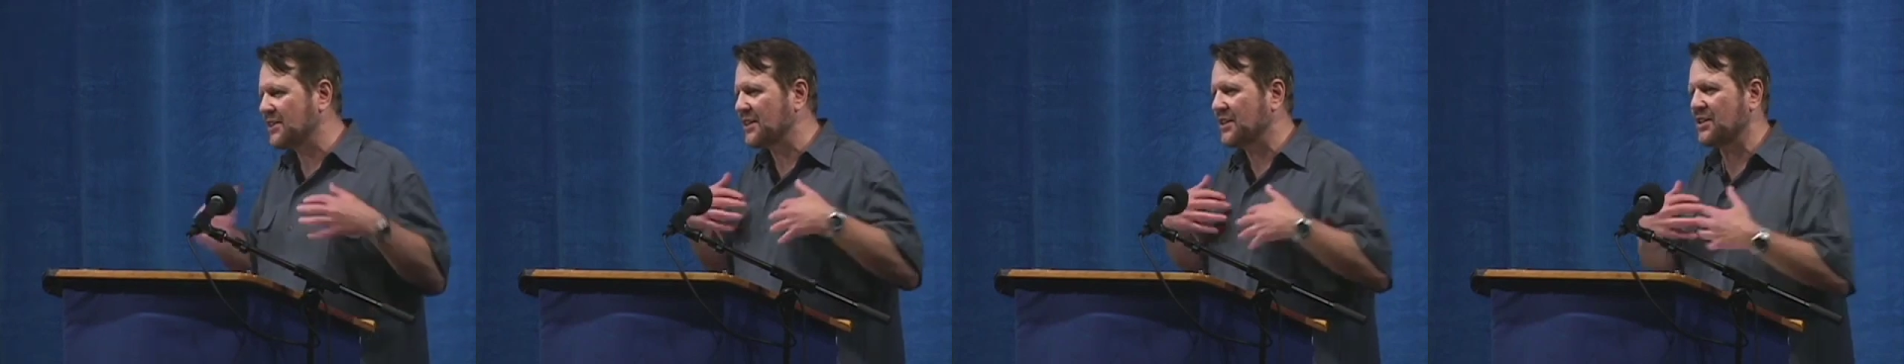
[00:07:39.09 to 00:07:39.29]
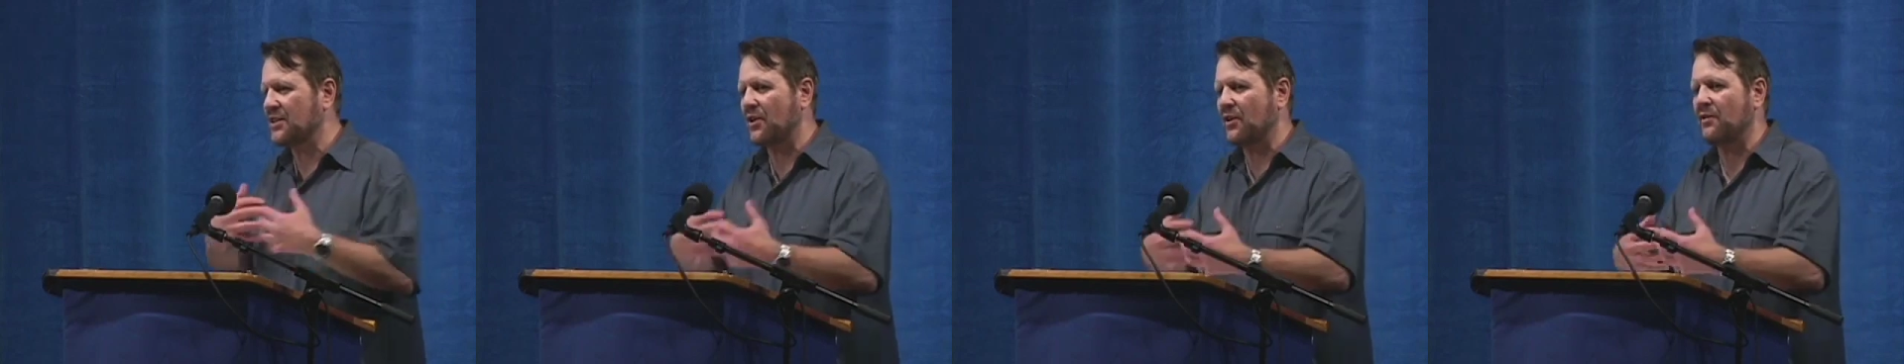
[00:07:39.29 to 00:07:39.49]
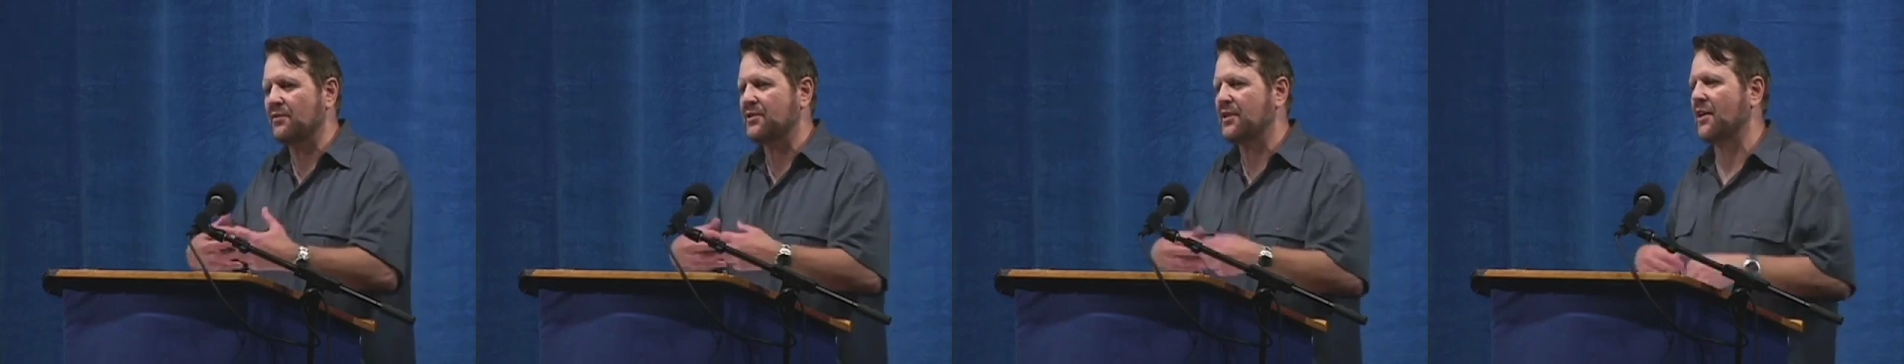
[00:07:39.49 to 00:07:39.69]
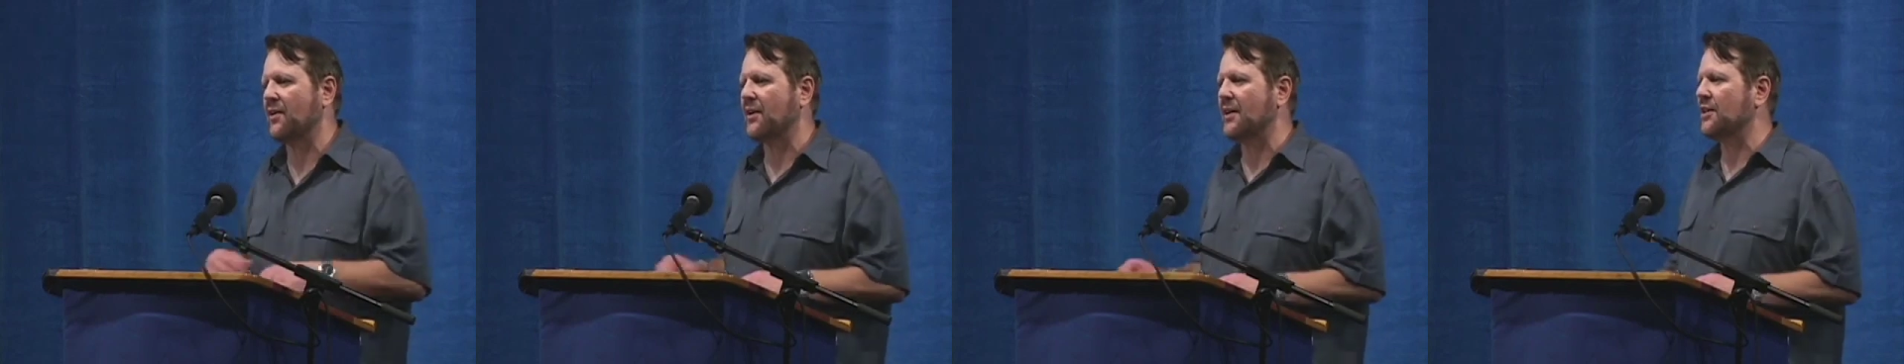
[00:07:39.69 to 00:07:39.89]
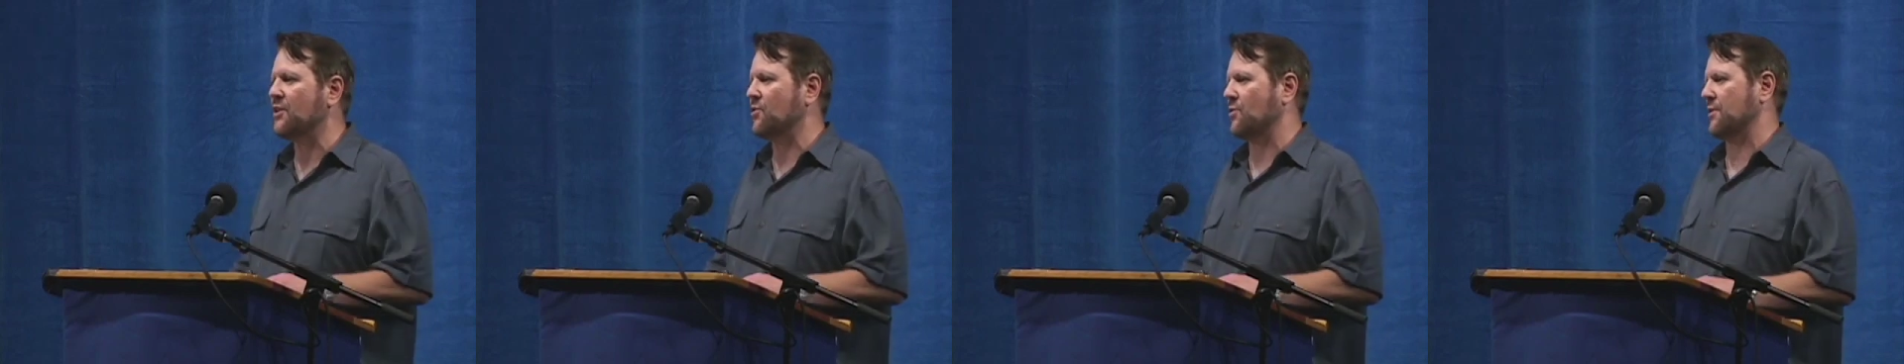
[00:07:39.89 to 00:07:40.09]
it serves
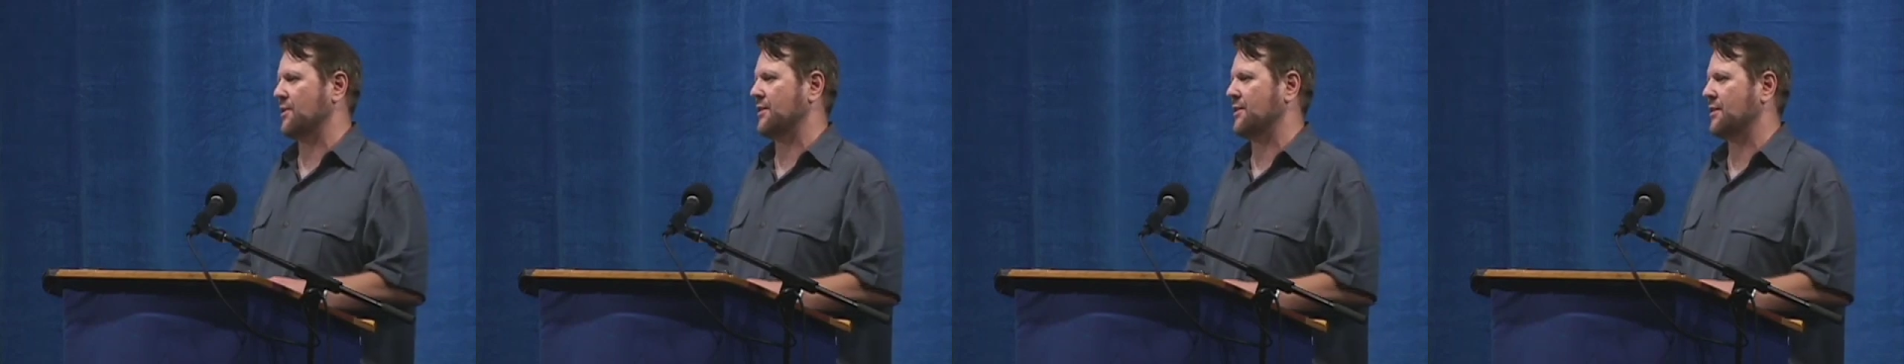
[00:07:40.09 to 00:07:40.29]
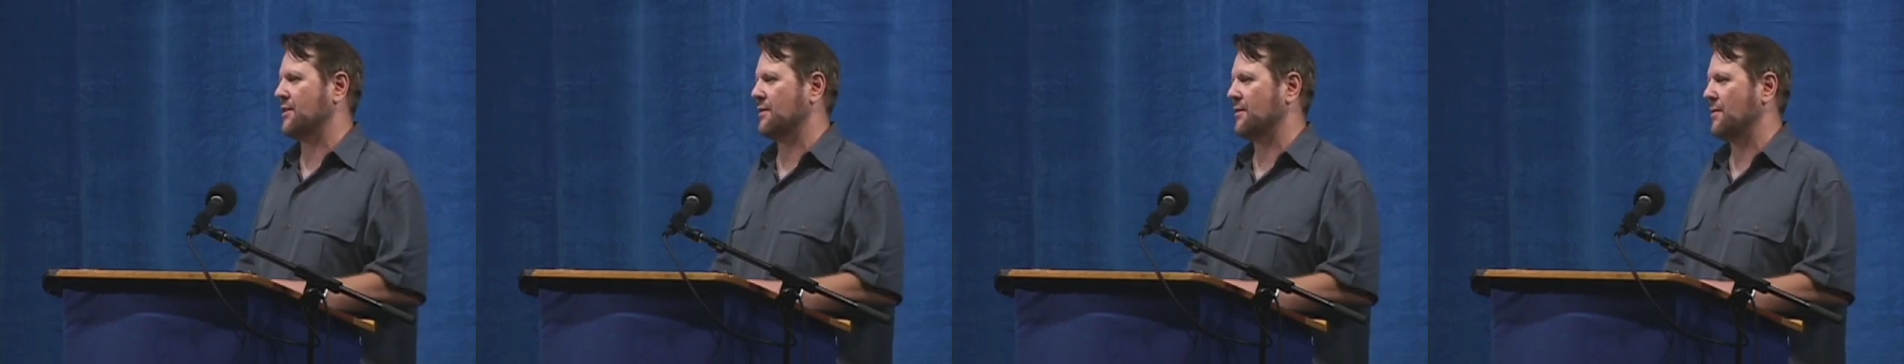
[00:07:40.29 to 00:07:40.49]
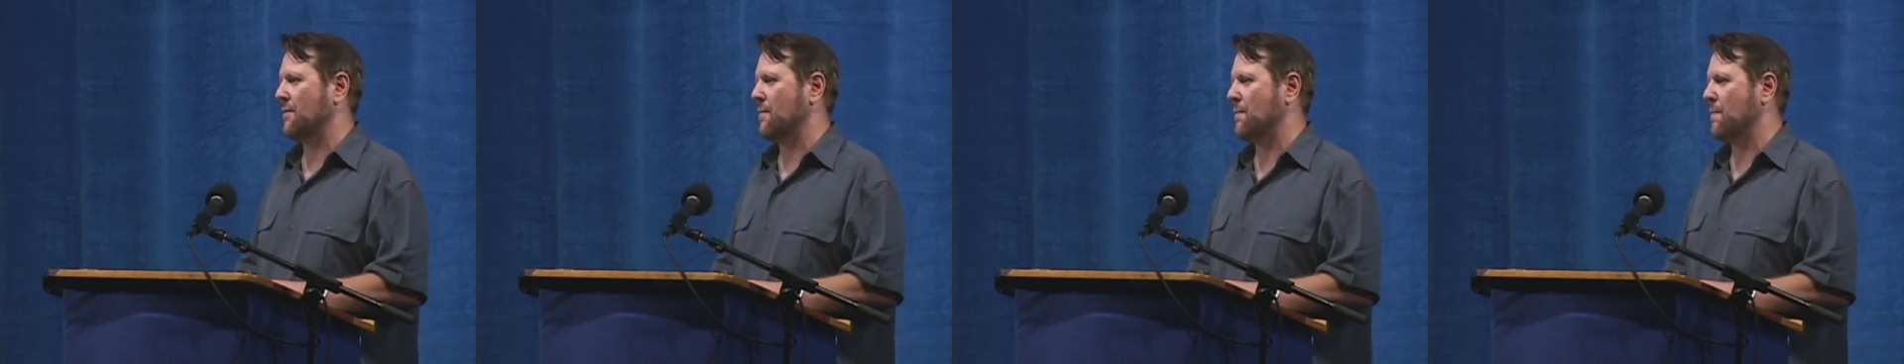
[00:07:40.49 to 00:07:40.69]
their interests,